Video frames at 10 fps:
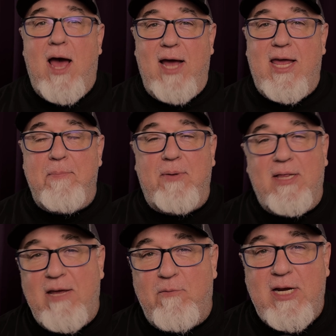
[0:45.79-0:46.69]
I can't
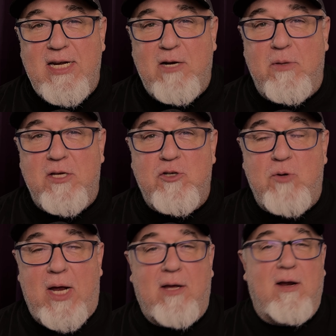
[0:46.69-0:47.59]
believe what he did with his
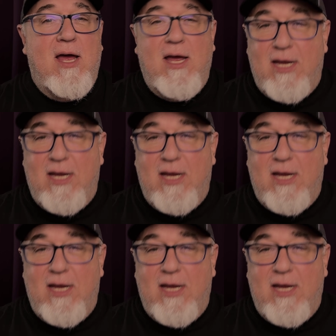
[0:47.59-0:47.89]
trailer.